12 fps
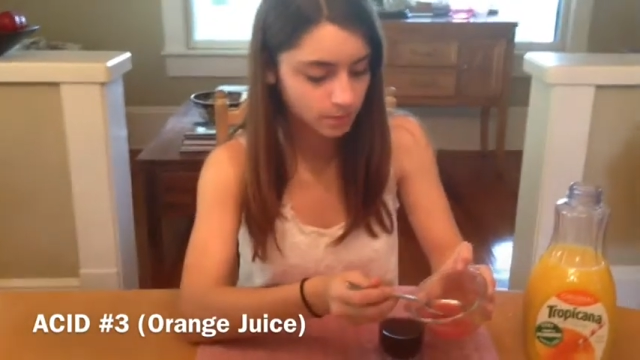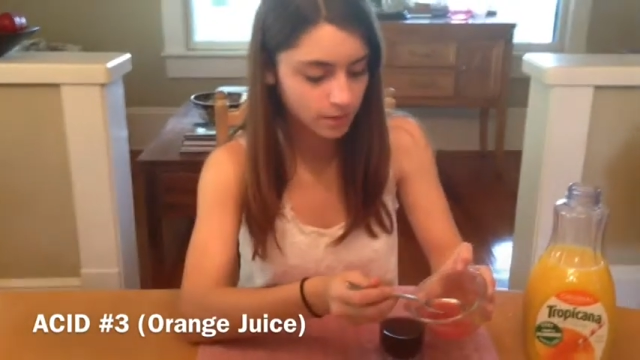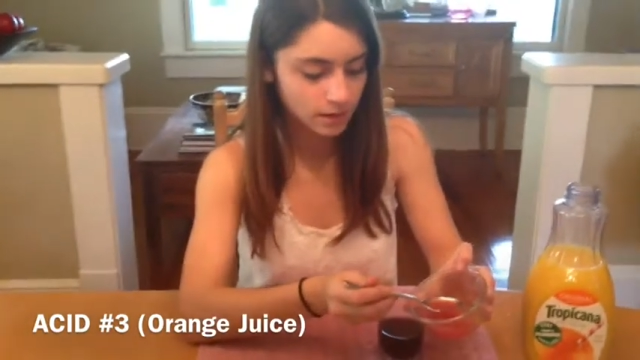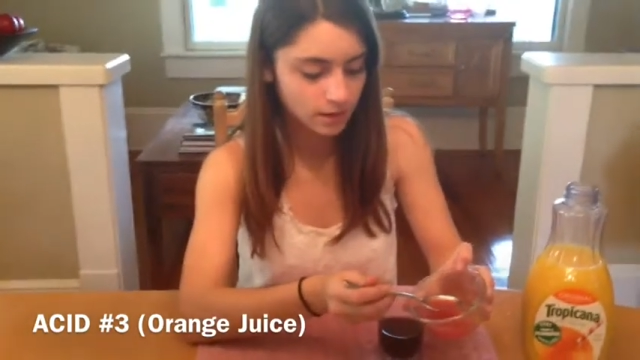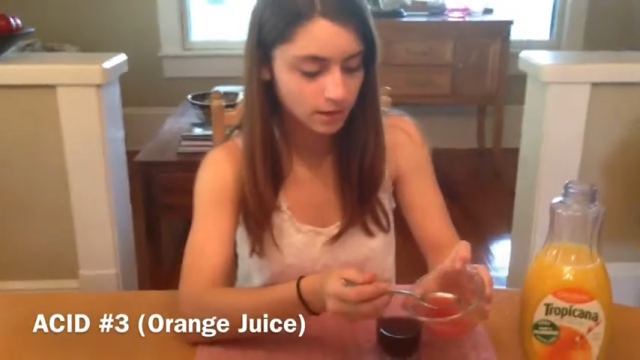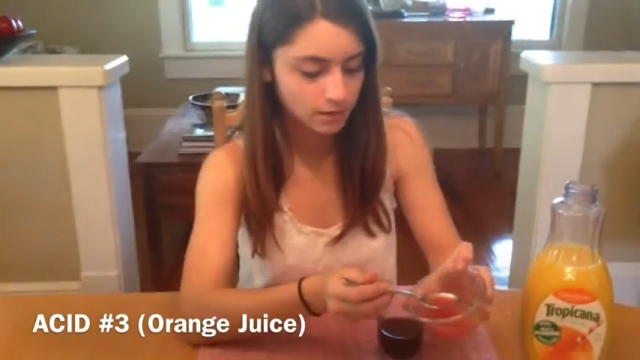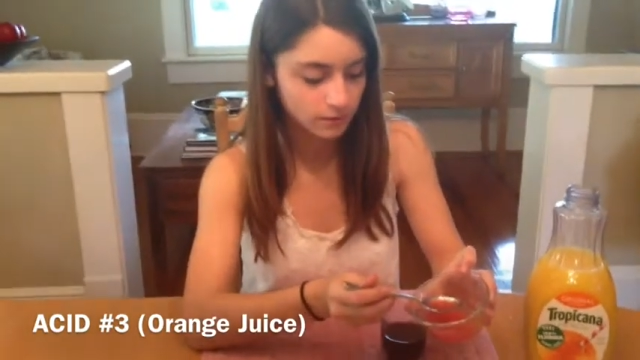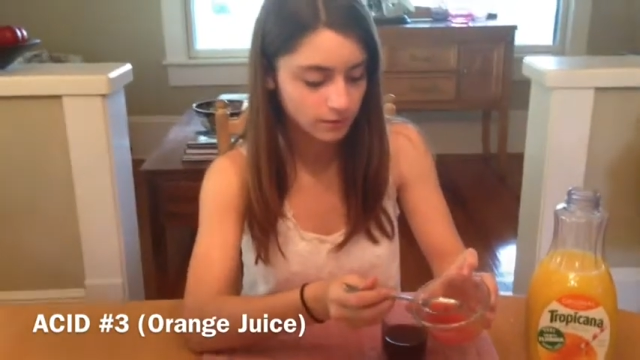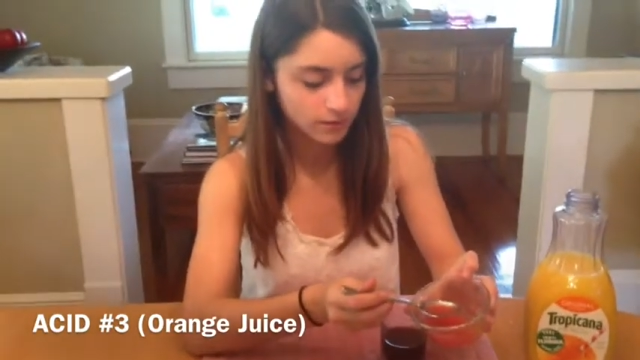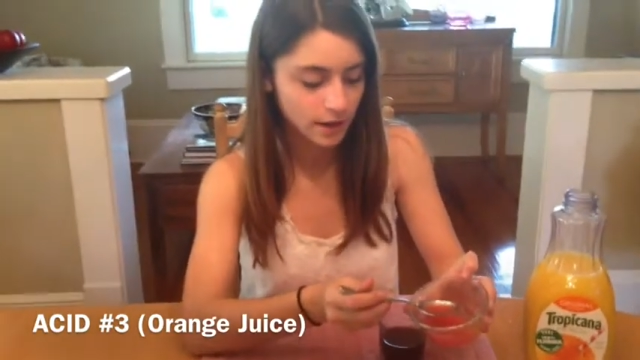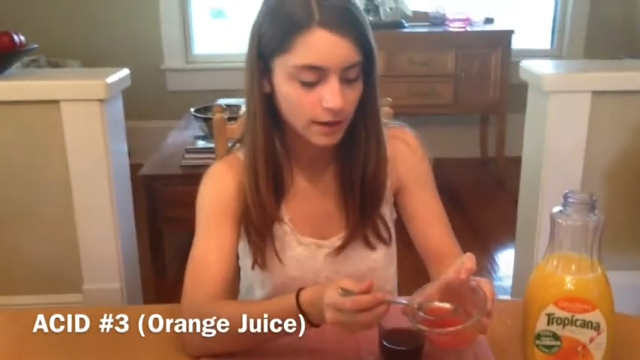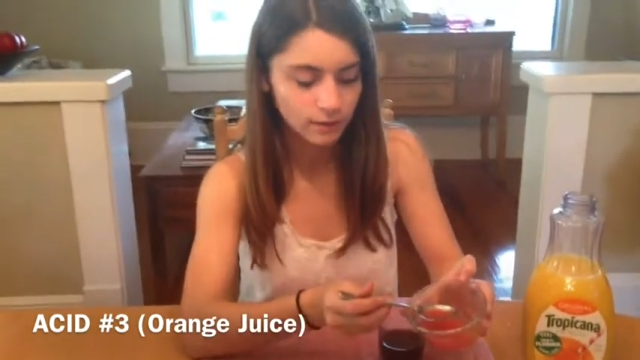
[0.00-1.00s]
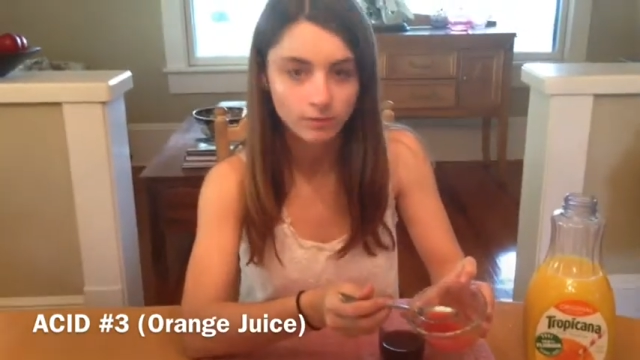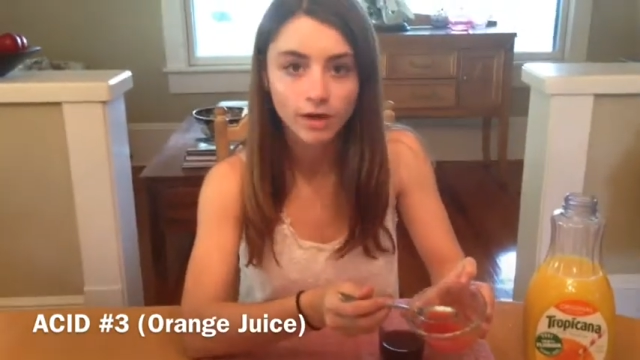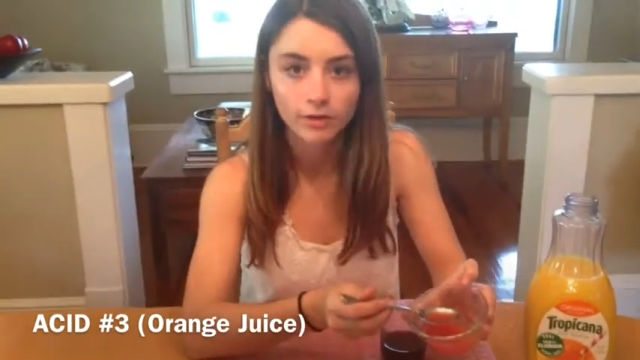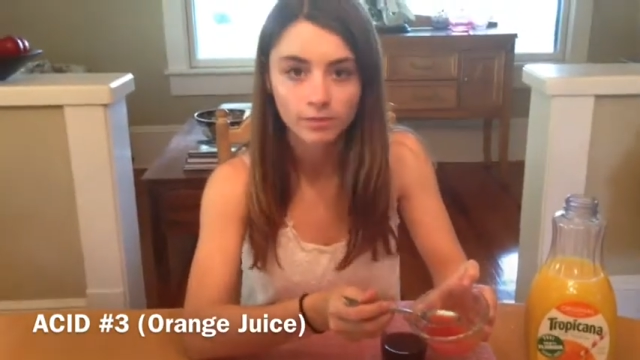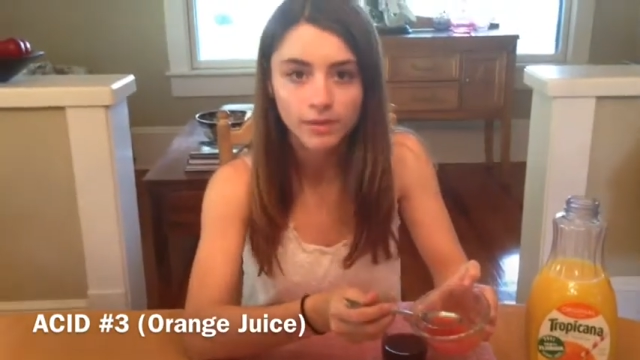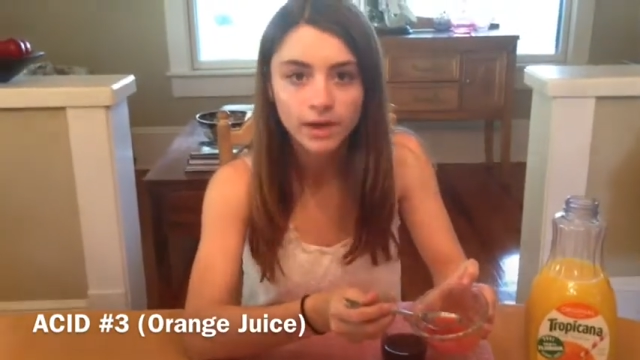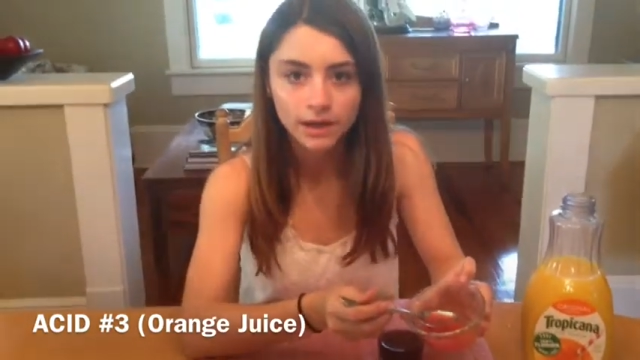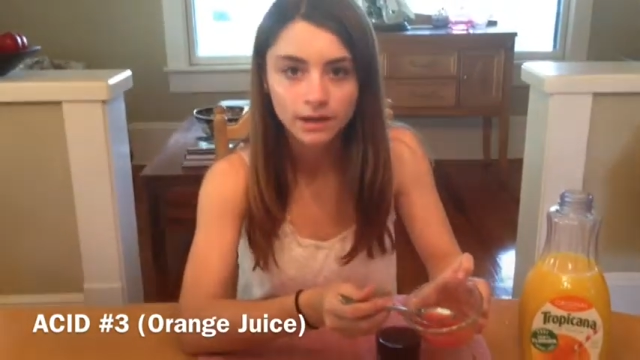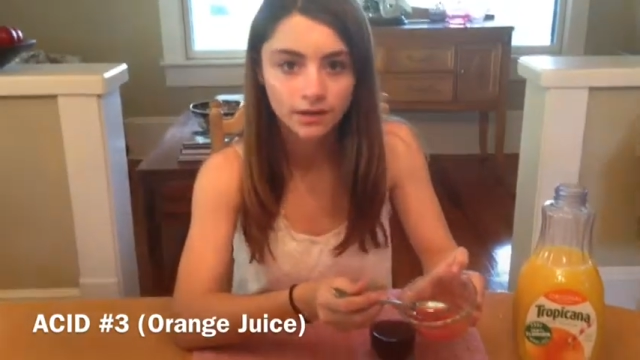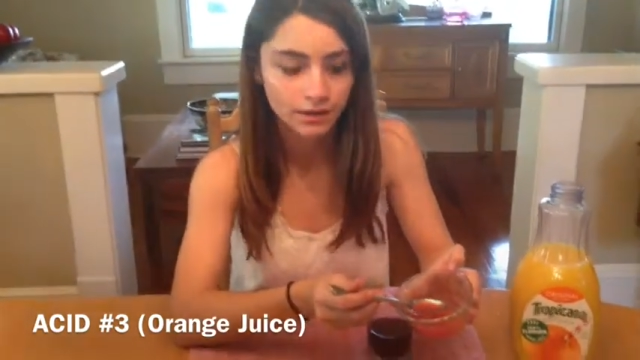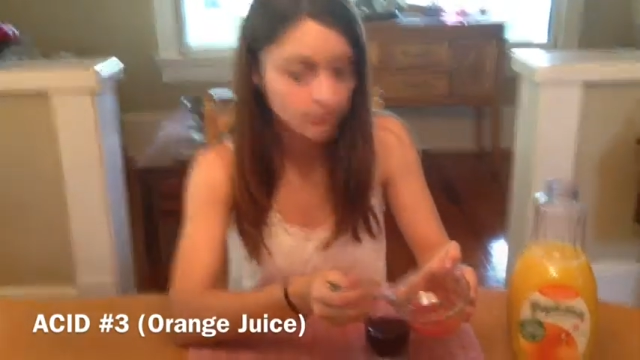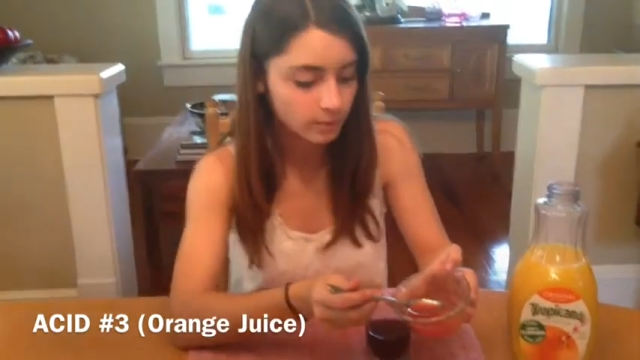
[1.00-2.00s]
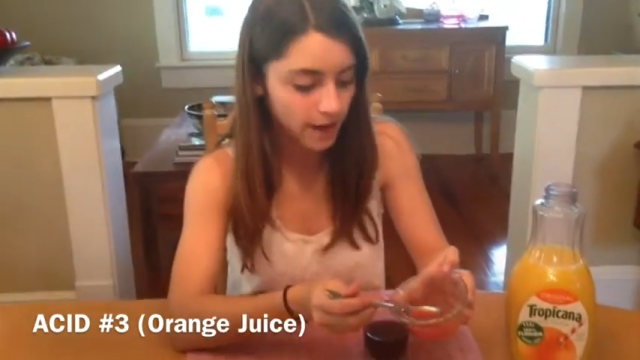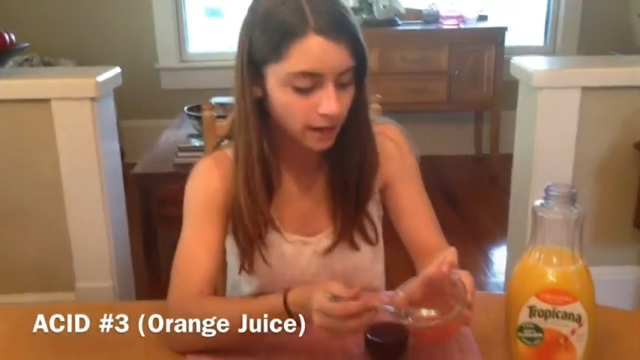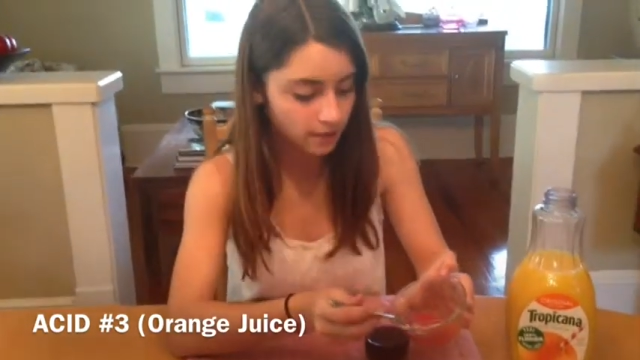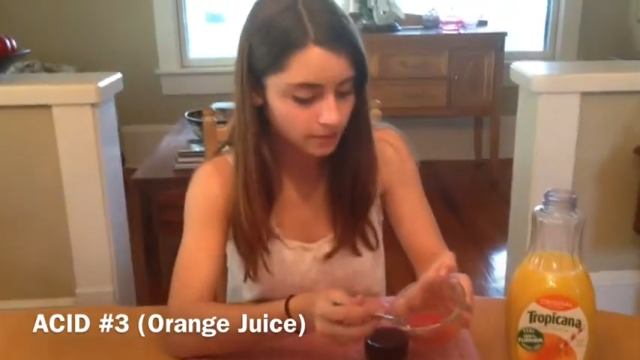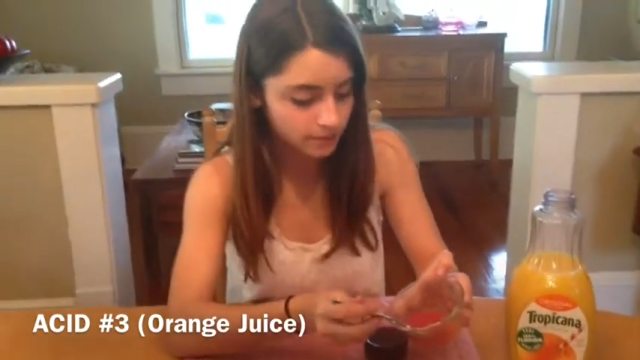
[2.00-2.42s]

but it still has a lot of pink in it as well.